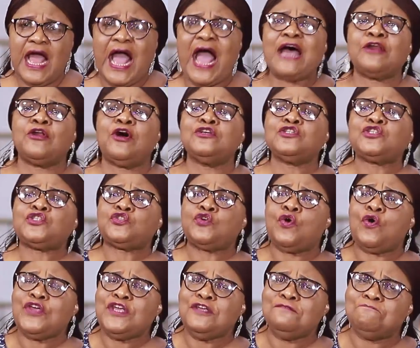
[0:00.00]
and
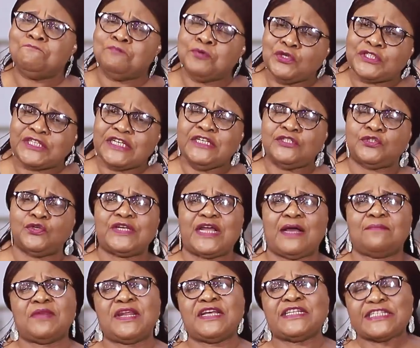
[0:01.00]
also impute into
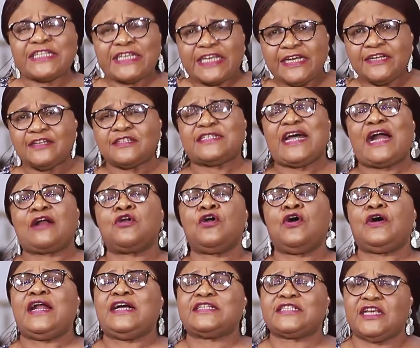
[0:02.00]
them the skills that
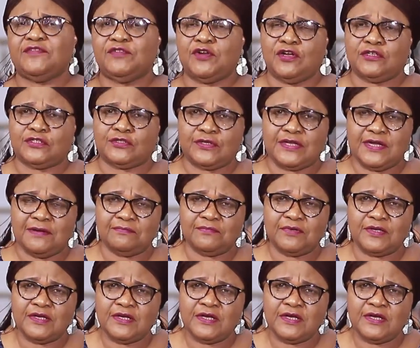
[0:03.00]
God has given unto them.